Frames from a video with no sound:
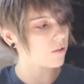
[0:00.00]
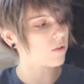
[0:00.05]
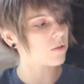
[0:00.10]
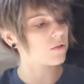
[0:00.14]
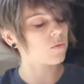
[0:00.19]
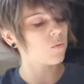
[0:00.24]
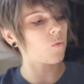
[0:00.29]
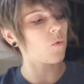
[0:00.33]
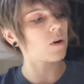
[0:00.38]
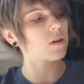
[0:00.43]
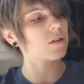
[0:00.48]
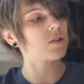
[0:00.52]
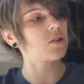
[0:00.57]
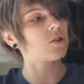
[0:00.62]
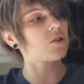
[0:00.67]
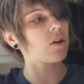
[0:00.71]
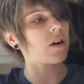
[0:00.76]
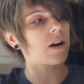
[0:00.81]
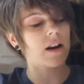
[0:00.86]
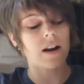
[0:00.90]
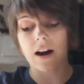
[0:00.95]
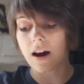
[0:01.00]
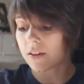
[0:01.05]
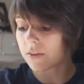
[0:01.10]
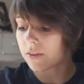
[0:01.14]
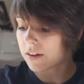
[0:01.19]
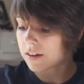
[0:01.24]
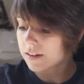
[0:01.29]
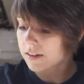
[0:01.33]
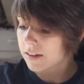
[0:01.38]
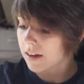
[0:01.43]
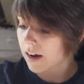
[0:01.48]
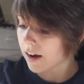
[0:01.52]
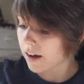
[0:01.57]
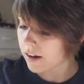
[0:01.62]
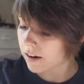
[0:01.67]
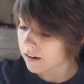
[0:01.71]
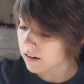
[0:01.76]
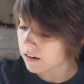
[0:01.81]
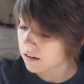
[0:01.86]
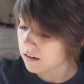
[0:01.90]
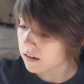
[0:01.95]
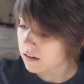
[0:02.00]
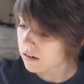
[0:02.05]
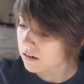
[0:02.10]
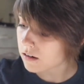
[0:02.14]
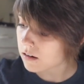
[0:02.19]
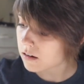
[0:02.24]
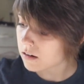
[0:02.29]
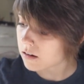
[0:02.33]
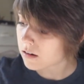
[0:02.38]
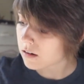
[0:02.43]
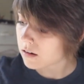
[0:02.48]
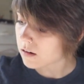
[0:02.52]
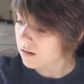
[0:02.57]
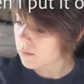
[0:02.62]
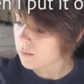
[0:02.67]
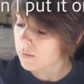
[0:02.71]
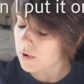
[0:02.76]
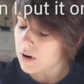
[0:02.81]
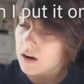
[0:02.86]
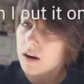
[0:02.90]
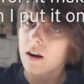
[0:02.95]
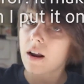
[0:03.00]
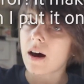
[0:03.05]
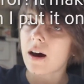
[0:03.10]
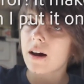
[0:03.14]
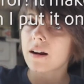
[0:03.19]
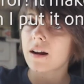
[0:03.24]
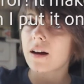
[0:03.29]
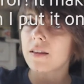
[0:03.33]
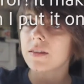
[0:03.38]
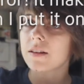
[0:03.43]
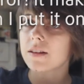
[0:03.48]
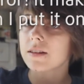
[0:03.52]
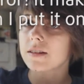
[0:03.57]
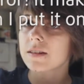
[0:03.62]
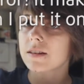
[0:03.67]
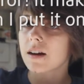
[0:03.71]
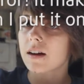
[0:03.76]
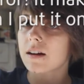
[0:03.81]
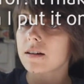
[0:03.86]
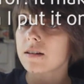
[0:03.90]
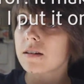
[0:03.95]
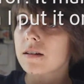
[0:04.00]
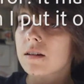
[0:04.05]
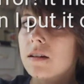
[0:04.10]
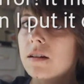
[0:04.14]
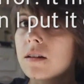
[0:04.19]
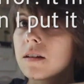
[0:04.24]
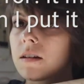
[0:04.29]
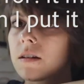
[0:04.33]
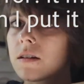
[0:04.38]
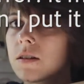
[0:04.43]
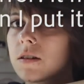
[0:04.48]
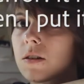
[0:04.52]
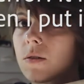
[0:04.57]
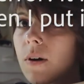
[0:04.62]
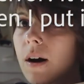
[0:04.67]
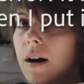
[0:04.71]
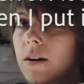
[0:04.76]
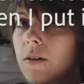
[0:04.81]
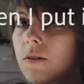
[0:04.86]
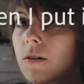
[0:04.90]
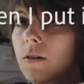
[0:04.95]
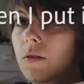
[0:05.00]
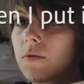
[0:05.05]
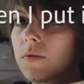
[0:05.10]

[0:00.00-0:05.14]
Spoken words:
There's one string on this side, but not on this side. So I don't know